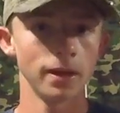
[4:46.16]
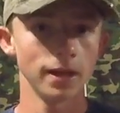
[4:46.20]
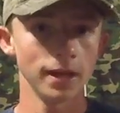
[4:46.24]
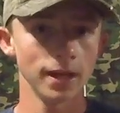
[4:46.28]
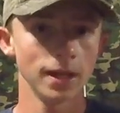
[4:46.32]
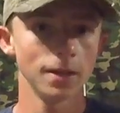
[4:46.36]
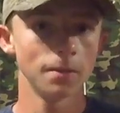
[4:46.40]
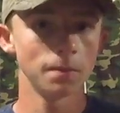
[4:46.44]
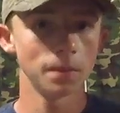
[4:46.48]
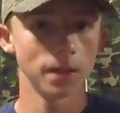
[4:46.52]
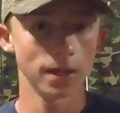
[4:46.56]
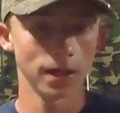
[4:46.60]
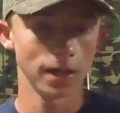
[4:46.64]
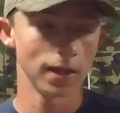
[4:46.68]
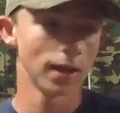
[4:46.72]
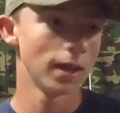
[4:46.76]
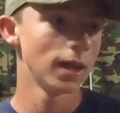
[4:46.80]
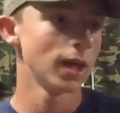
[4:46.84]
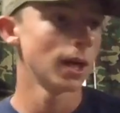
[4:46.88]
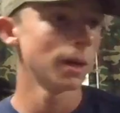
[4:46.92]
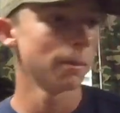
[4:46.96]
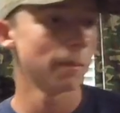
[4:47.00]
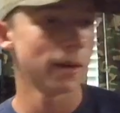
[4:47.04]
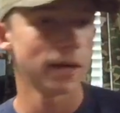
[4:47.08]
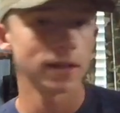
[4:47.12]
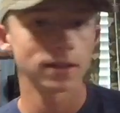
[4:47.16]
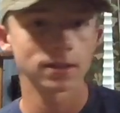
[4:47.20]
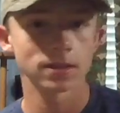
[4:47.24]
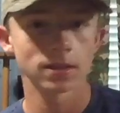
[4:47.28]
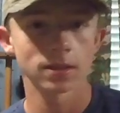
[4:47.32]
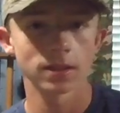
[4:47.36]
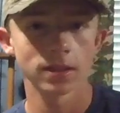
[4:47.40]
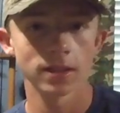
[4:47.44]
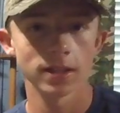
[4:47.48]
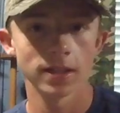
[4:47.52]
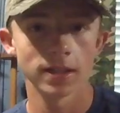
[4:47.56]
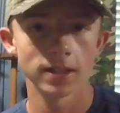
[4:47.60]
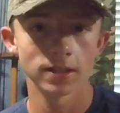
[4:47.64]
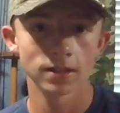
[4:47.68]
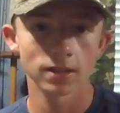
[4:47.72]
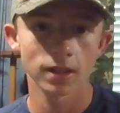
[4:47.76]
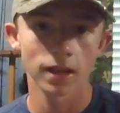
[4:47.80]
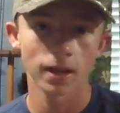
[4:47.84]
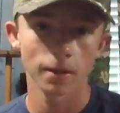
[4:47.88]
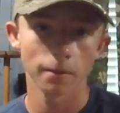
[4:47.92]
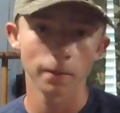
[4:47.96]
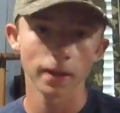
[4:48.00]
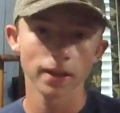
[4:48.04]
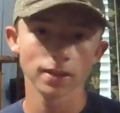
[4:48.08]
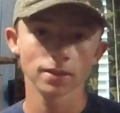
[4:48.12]
and eat me. Basically, it's
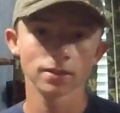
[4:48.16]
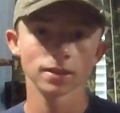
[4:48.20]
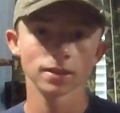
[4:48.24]
like